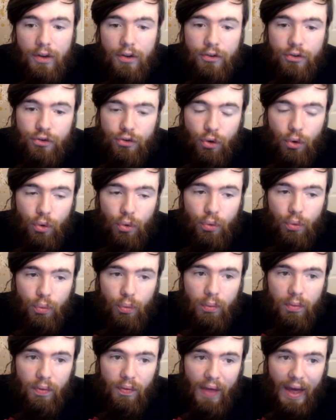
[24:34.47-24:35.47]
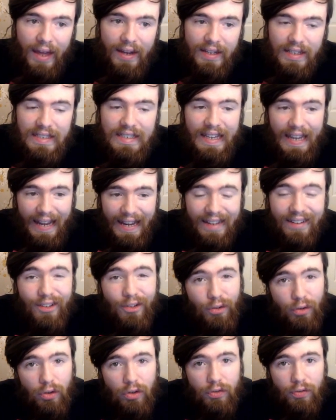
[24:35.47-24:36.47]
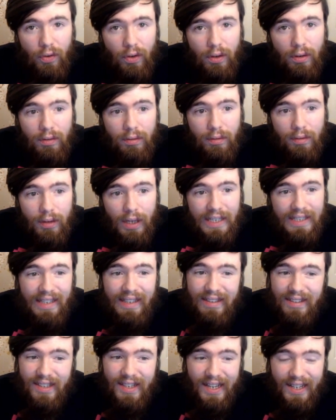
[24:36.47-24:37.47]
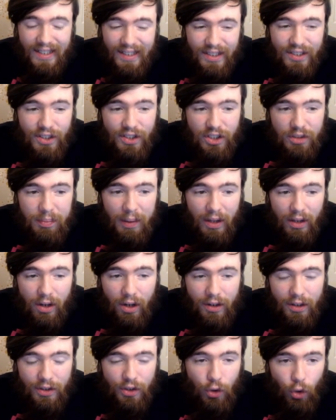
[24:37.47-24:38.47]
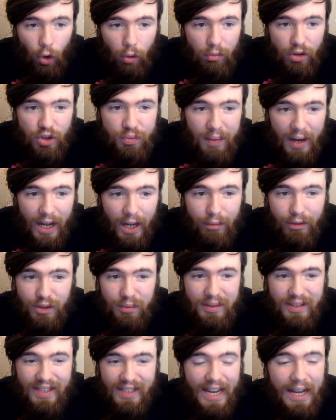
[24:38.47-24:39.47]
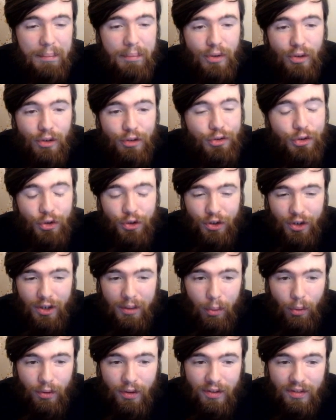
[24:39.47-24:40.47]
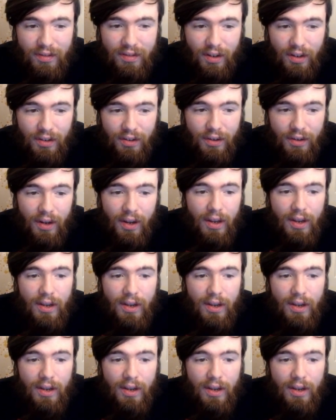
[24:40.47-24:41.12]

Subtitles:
So that is kind of useful. It's an ignition spell card. It's a normal spell, which means it can't be used during your opponent's turn.